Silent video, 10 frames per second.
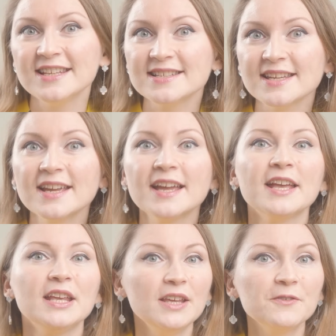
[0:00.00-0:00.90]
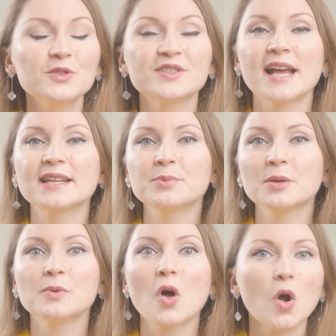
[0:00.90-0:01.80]
easy if you set up your
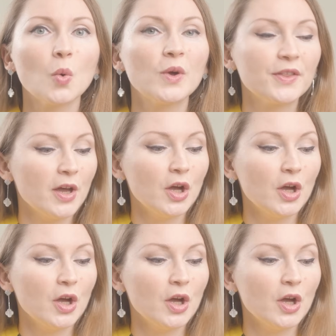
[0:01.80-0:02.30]
blog with